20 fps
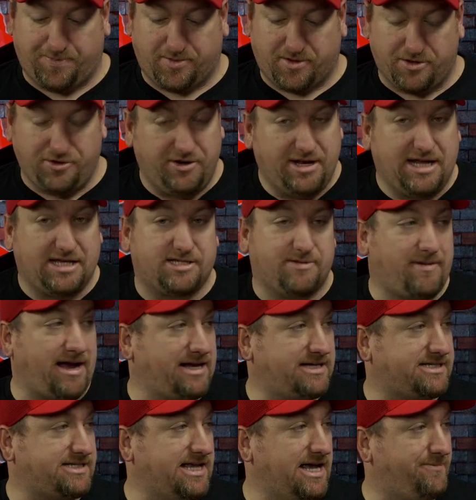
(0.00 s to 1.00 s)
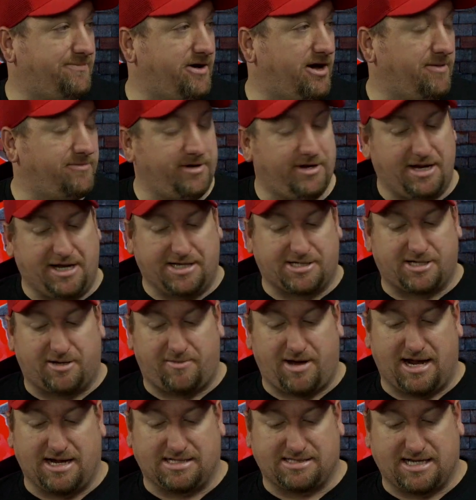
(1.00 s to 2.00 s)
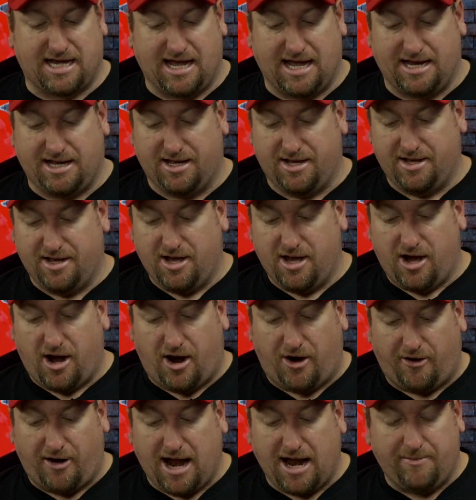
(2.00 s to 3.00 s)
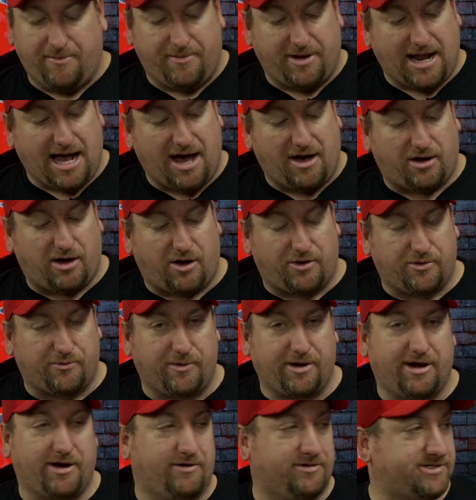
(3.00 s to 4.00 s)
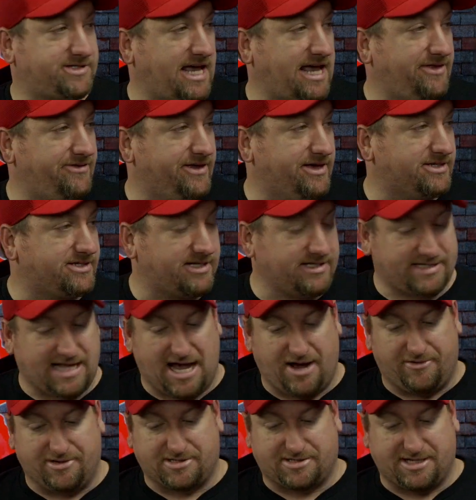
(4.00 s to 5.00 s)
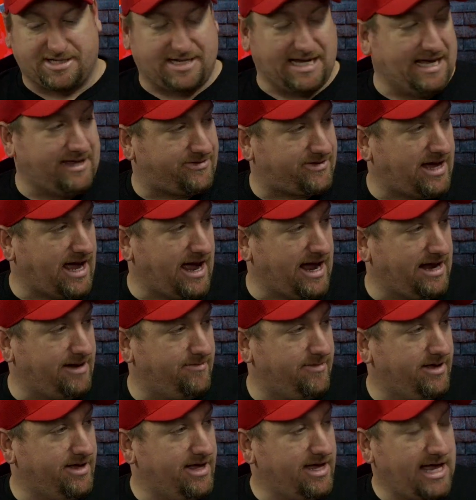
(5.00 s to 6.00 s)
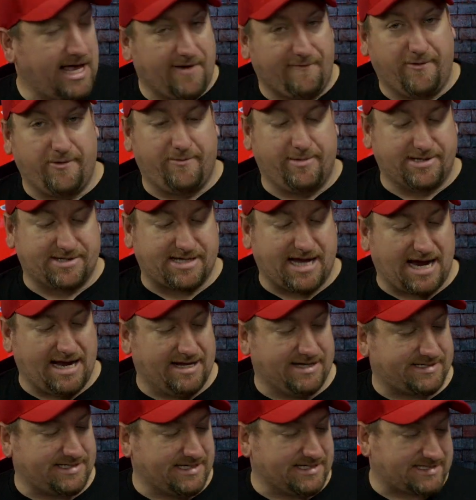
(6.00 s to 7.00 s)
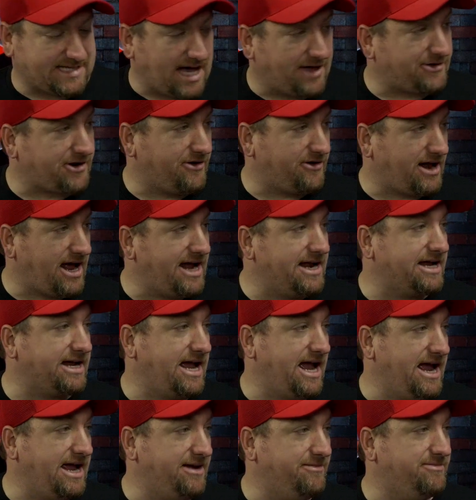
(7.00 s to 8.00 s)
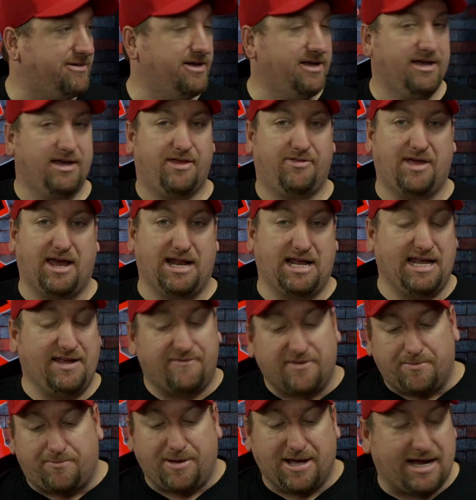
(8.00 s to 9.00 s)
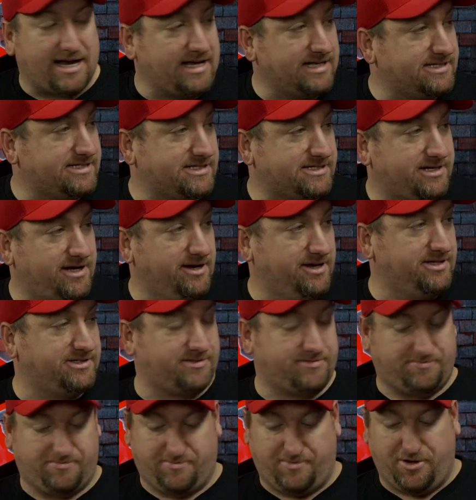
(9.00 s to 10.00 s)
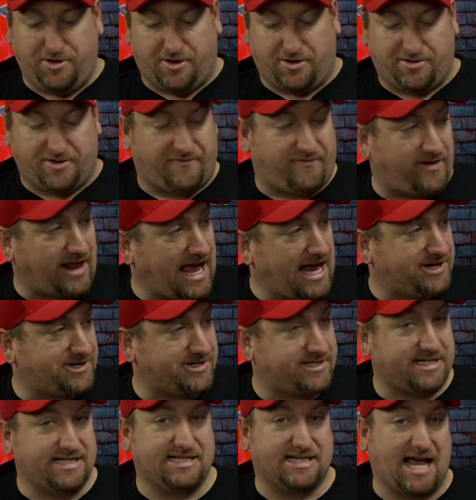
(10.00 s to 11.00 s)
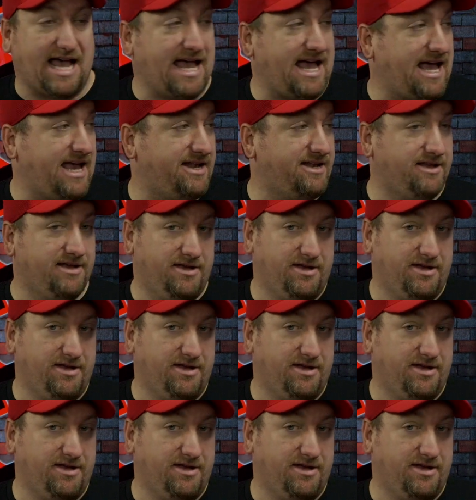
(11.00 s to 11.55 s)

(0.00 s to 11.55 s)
You need somebody to step up. You need somebody to say, all right, but how long are we going to say this? Because now it's the 10th game, and we've been saying it since South Carolina game, that even Pickens, as good as the flashes he's had,